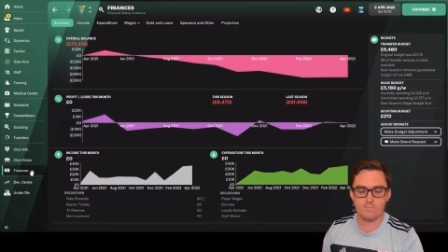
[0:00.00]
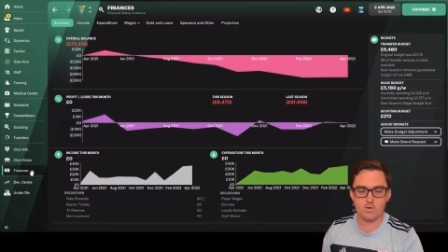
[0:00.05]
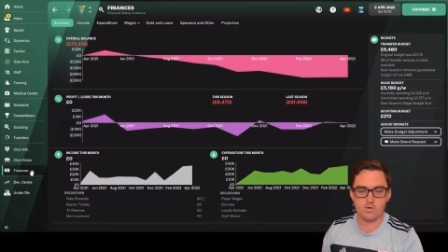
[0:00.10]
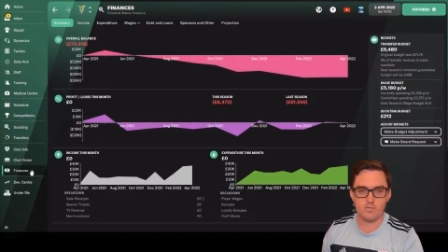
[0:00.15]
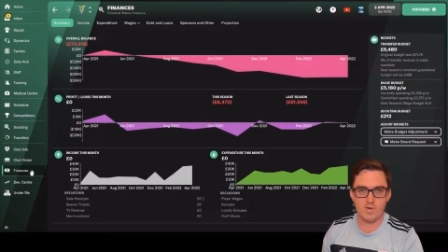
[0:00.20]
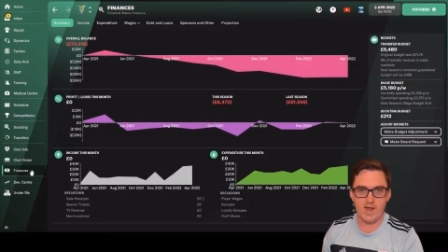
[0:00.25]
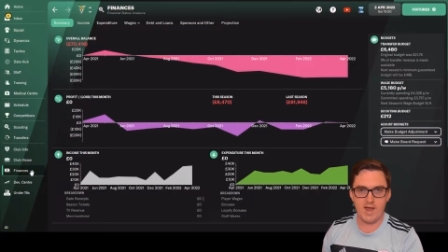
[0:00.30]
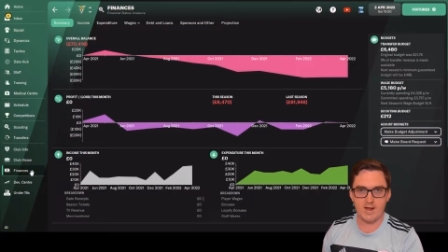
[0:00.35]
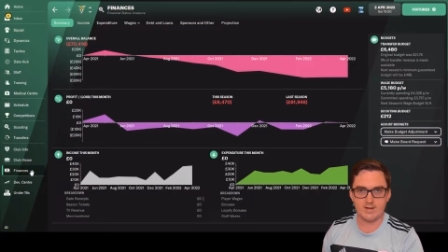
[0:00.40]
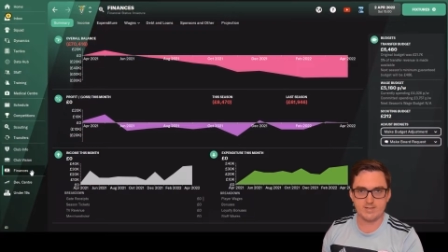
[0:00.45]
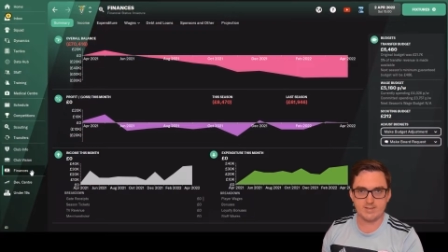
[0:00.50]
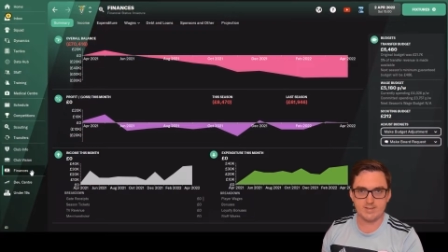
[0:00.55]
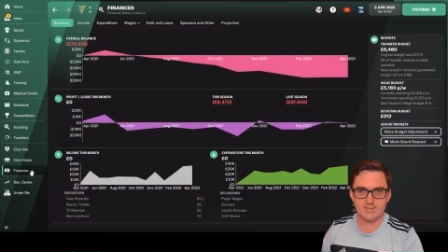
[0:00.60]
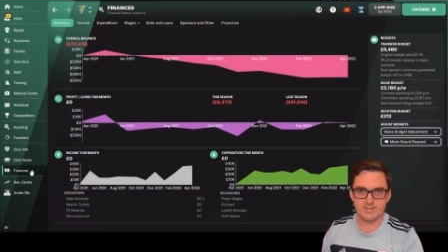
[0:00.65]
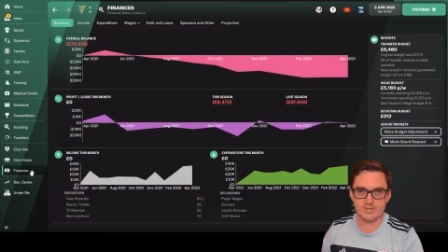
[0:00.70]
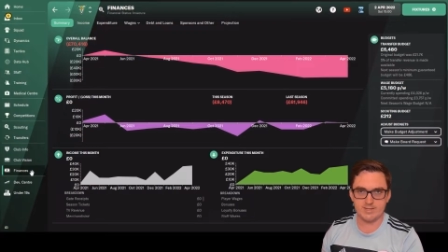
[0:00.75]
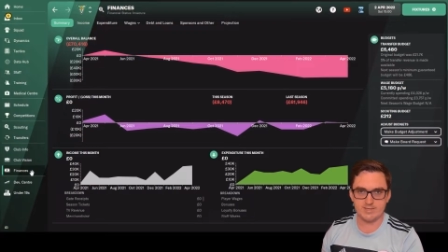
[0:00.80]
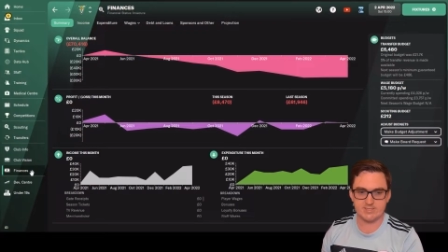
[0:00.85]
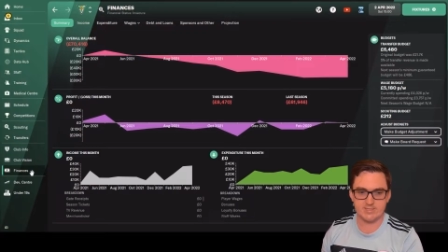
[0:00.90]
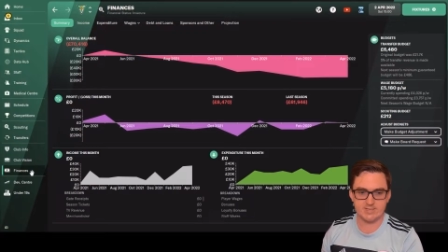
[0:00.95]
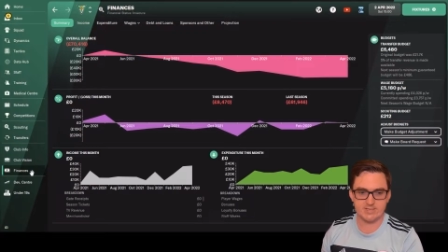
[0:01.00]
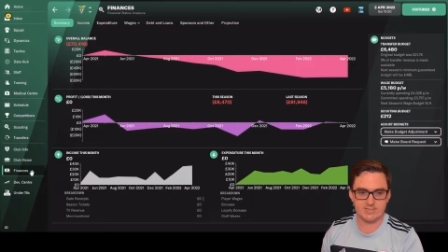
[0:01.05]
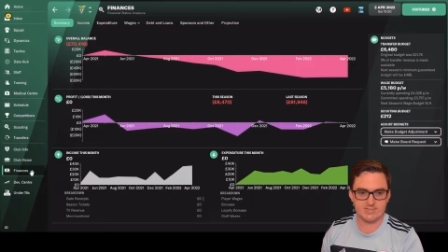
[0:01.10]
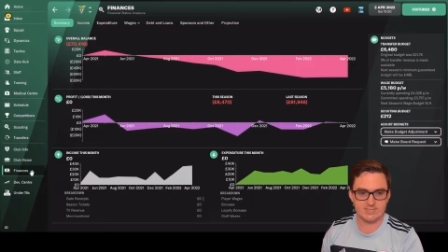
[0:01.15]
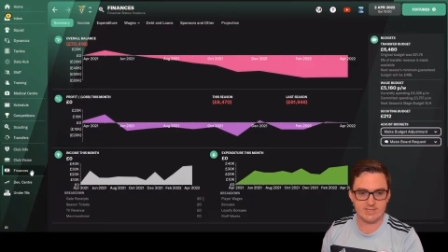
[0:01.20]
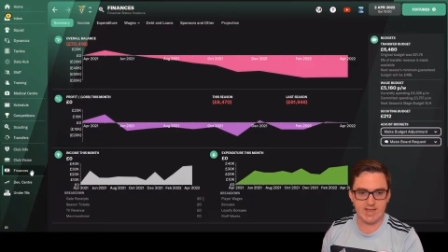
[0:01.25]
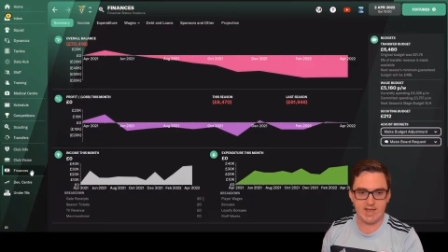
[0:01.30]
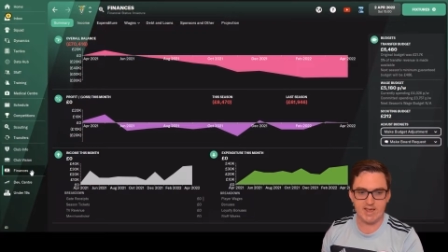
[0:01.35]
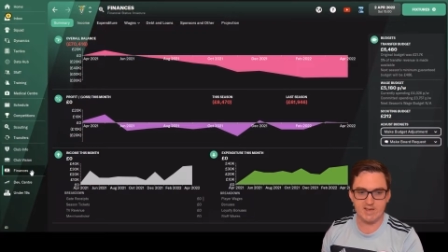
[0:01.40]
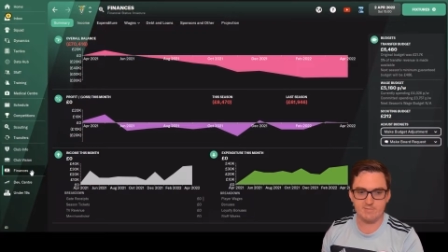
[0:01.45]
throughout this
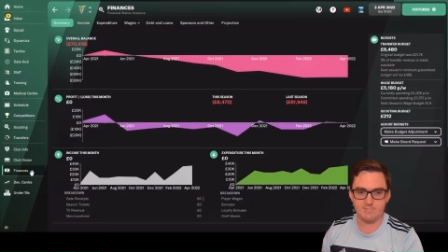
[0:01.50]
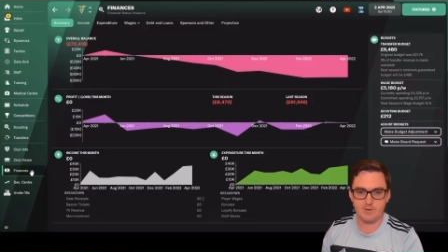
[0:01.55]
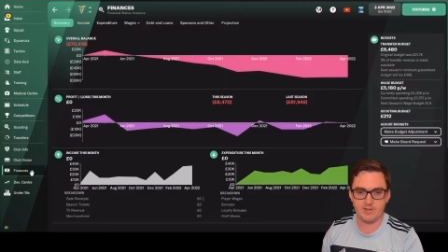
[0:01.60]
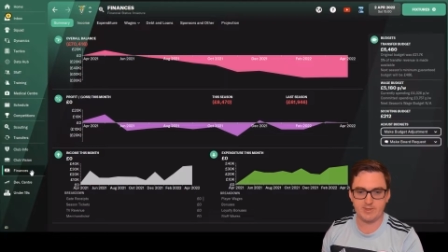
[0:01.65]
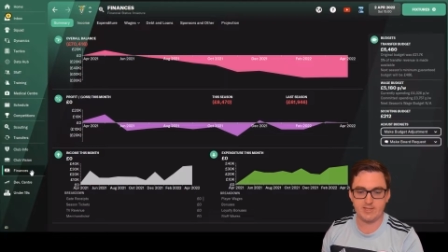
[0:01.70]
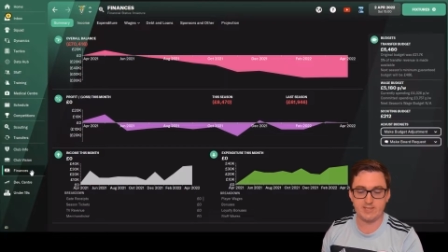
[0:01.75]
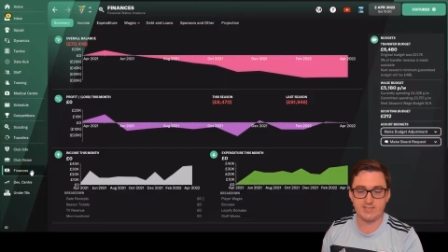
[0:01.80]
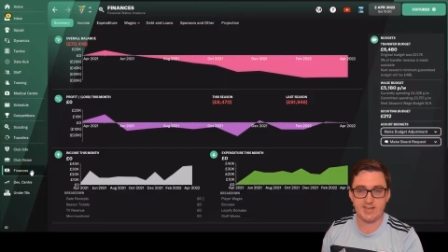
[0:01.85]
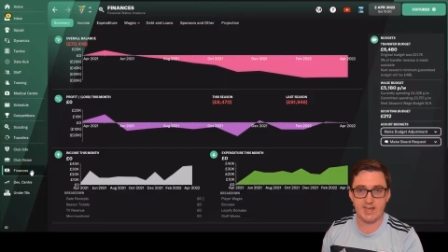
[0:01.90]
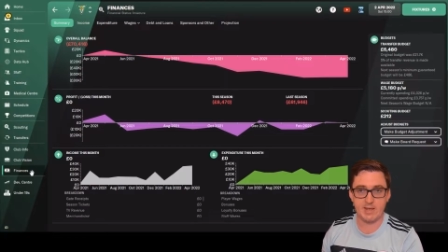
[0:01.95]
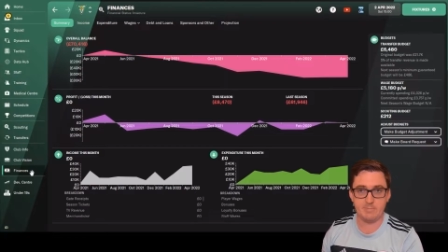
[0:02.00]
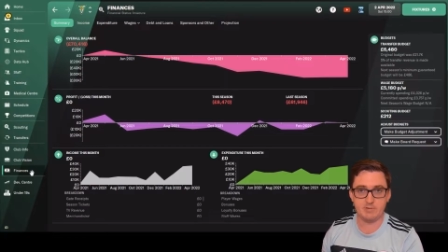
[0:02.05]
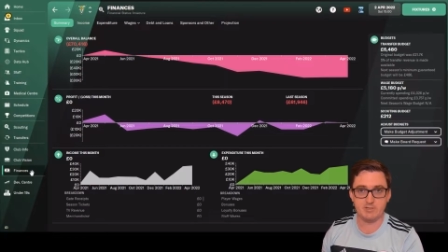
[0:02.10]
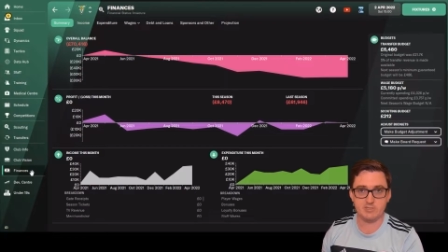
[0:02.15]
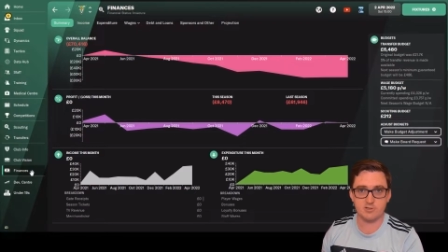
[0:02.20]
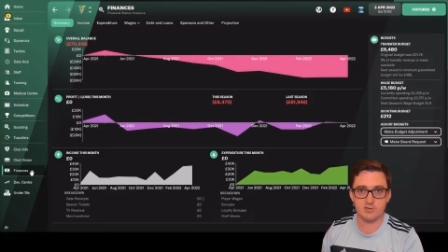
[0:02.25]
save. But the team